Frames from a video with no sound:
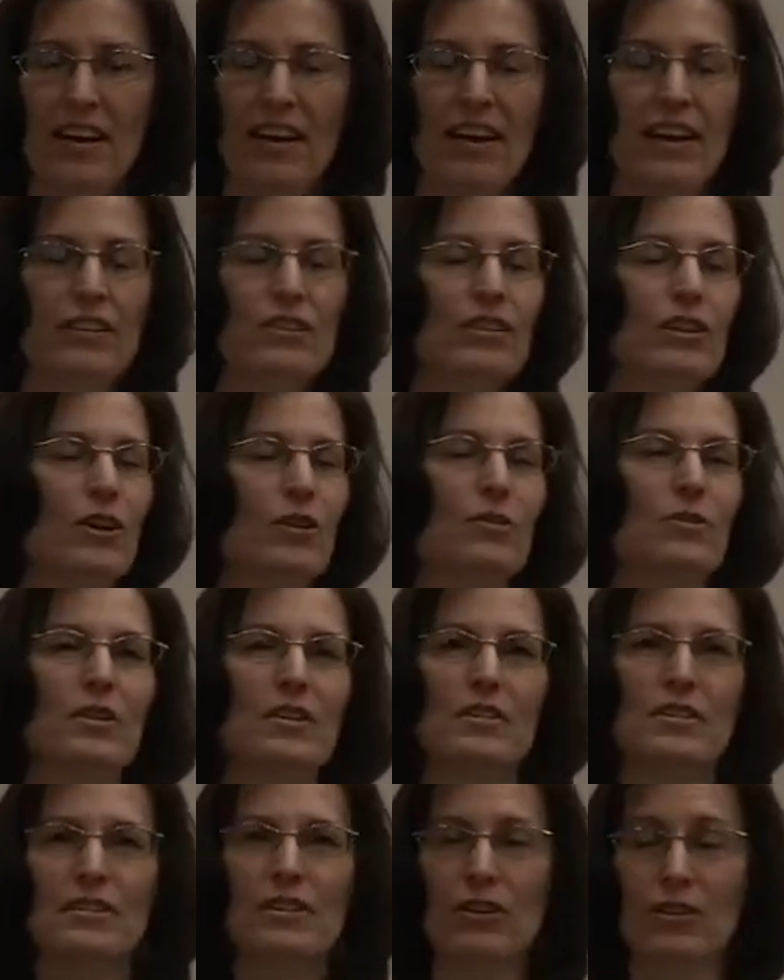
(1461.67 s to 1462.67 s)
And so
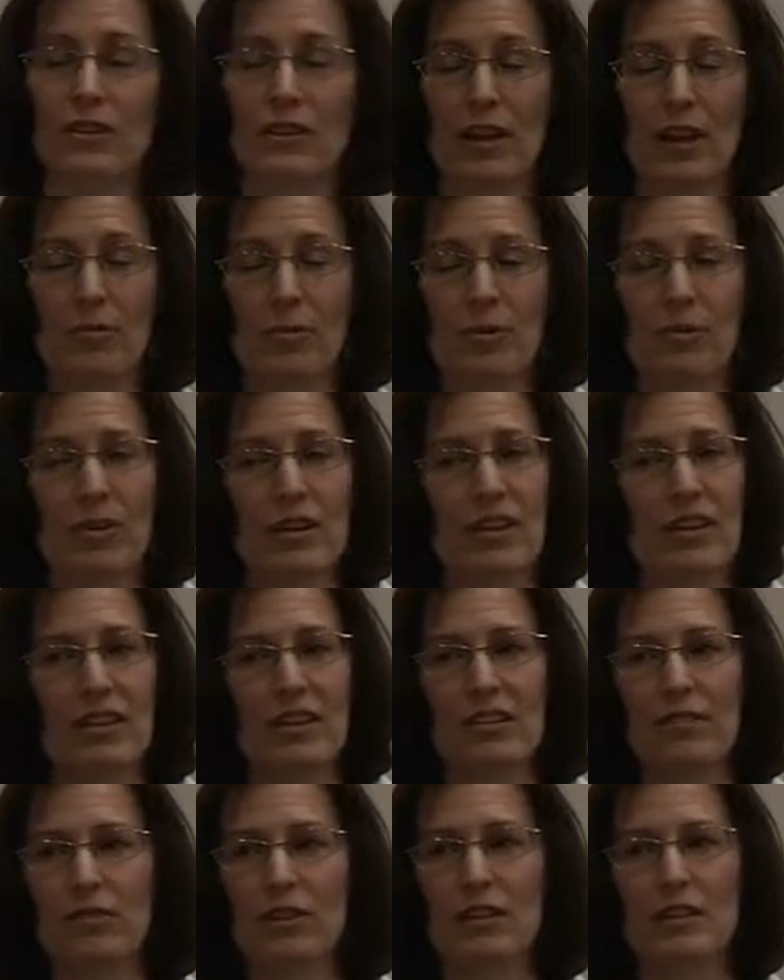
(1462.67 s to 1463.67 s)
this is our dilemma
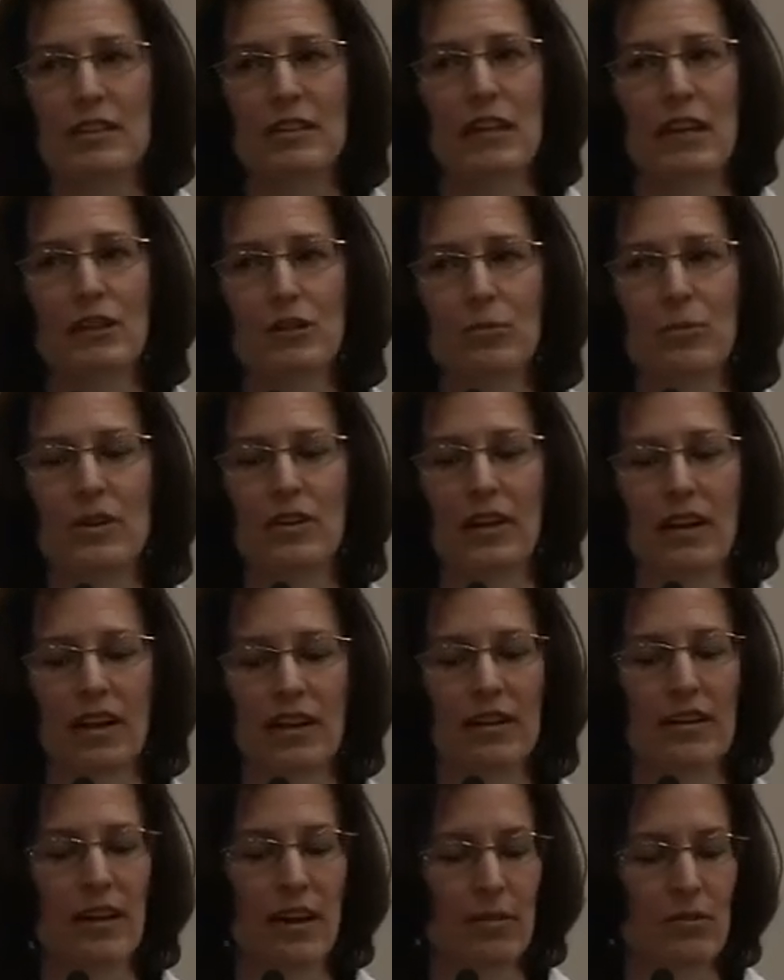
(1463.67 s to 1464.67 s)
with assessment.
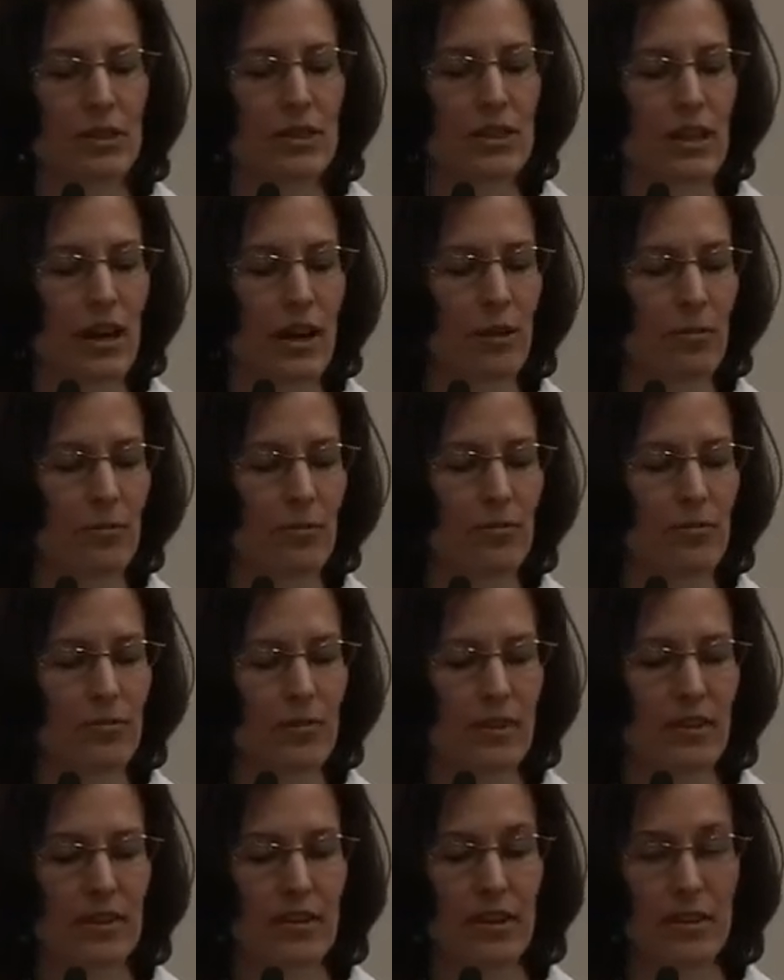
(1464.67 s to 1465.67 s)
And every time
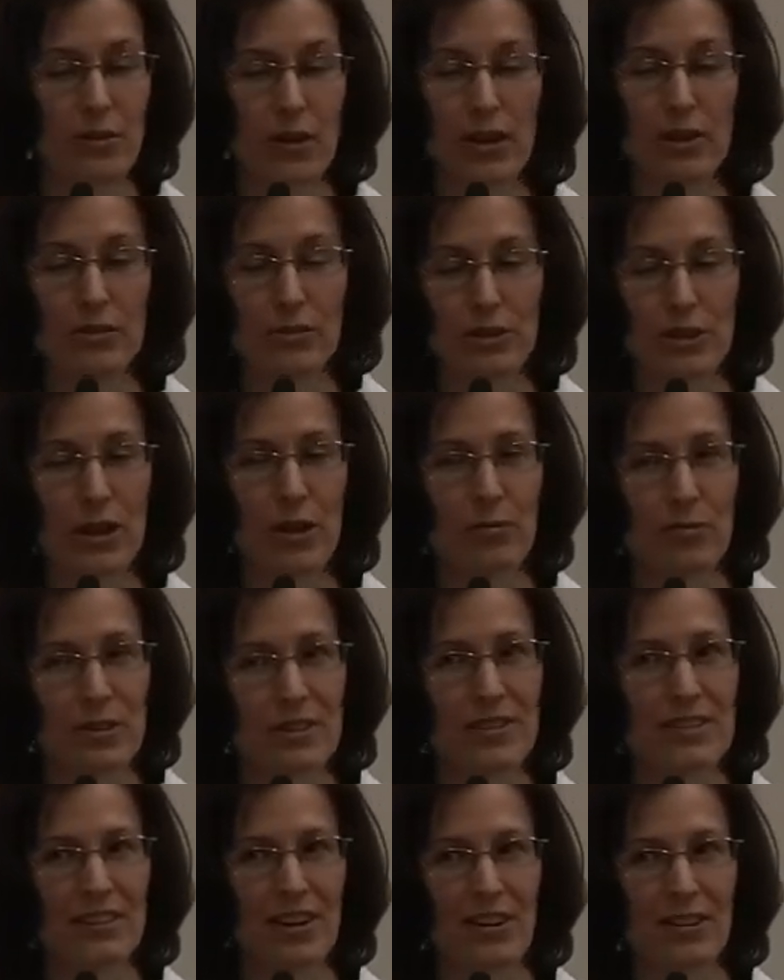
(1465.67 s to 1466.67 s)
the accreditors come, this
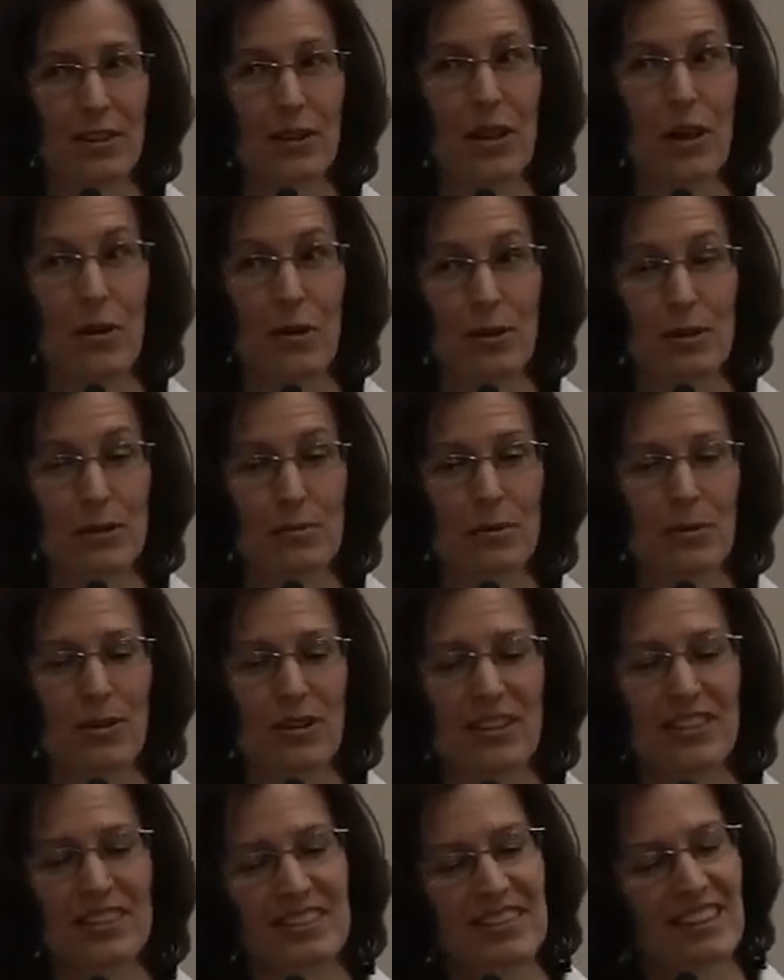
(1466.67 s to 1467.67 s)
is our lowest
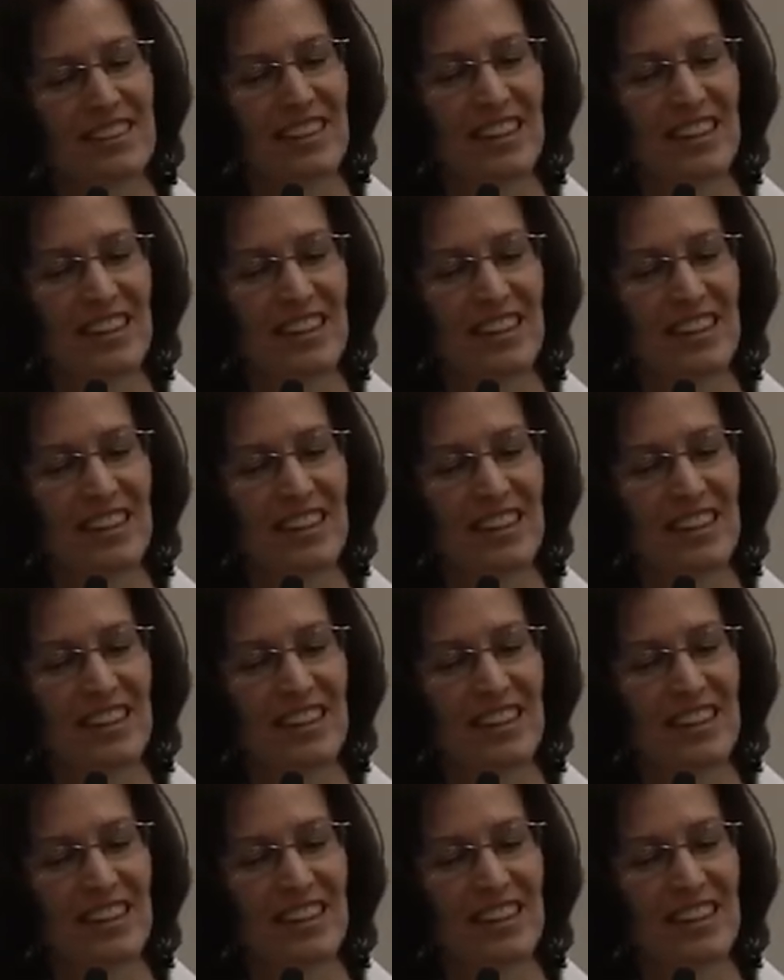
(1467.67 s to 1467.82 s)
point